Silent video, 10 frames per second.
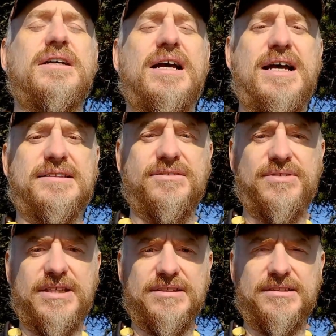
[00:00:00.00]

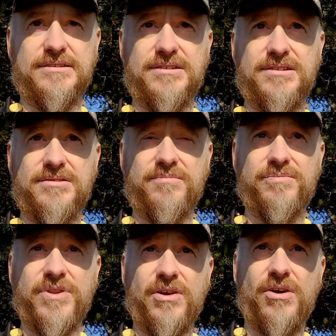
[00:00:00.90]
activating
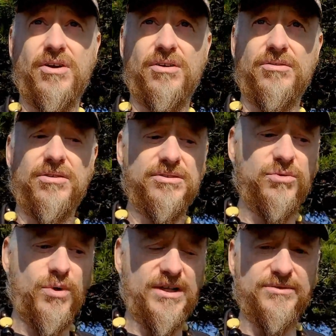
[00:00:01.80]
all
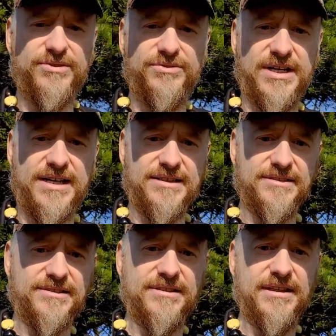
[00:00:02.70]
12
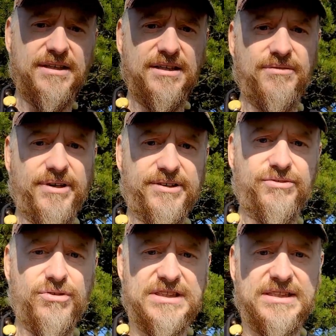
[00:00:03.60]
strands of our
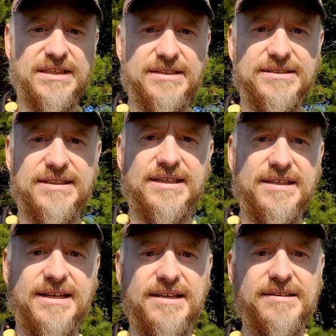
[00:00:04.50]
crystalline
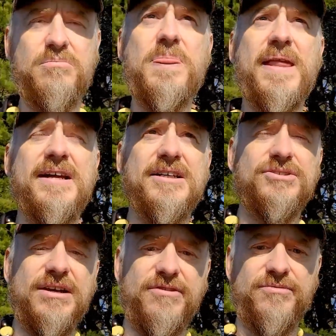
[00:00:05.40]
DNA.
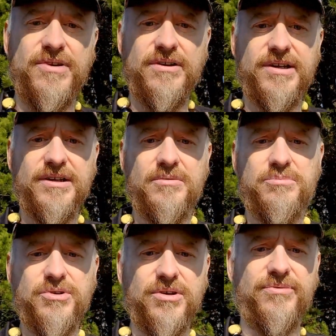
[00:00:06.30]
So have a very
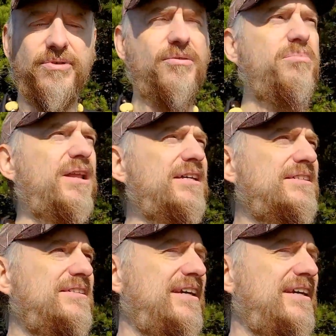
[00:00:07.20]
beautiful, blessed